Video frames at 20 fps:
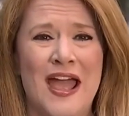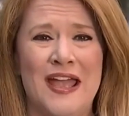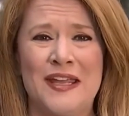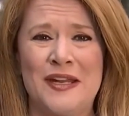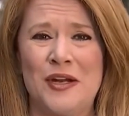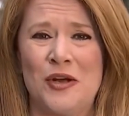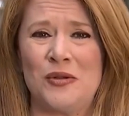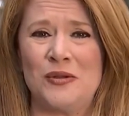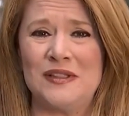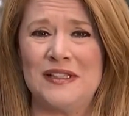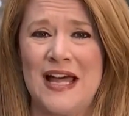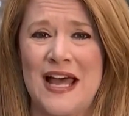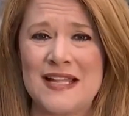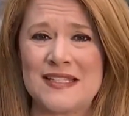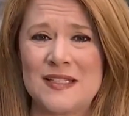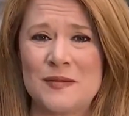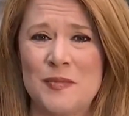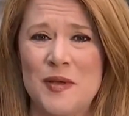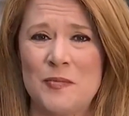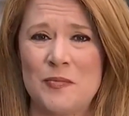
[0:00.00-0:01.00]
And, you know,
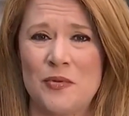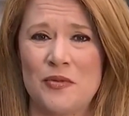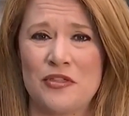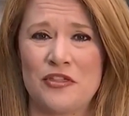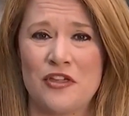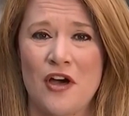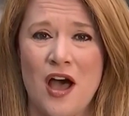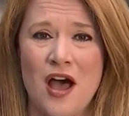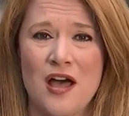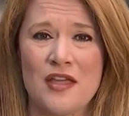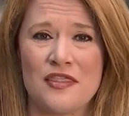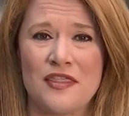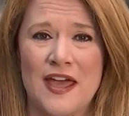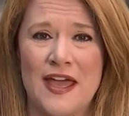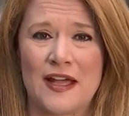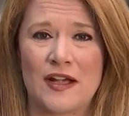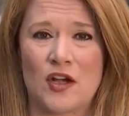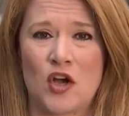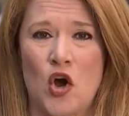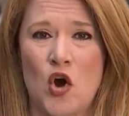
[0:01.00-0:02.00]
lots of people thought
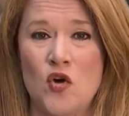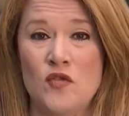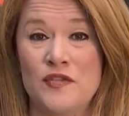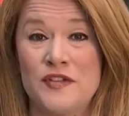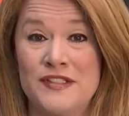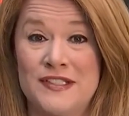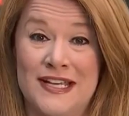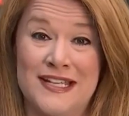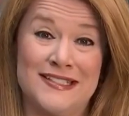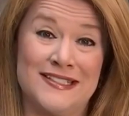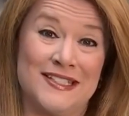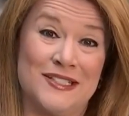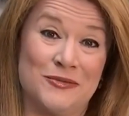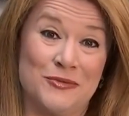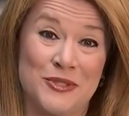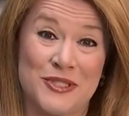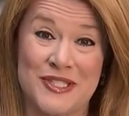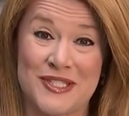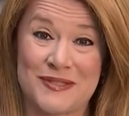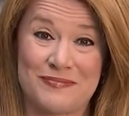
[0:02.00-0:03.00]
that COVID
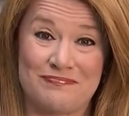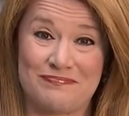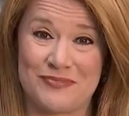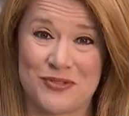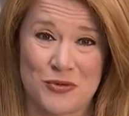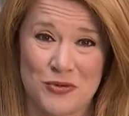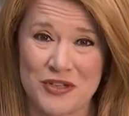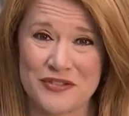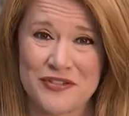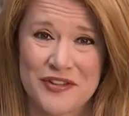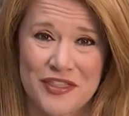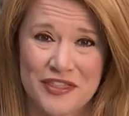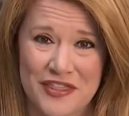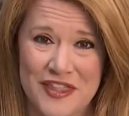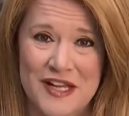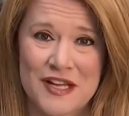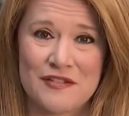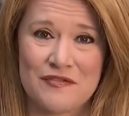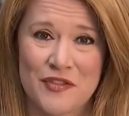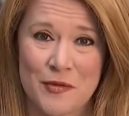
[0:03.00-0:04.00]
testing was sort of a
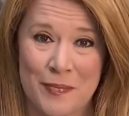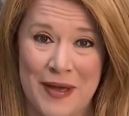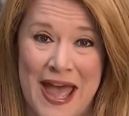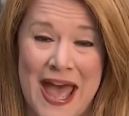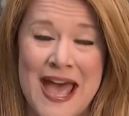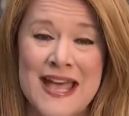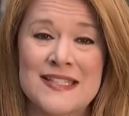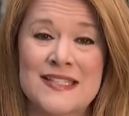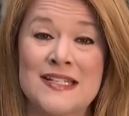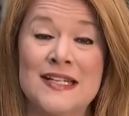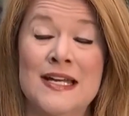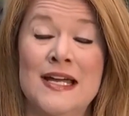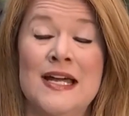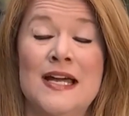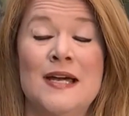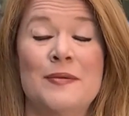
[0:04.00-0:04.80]
thing of the past.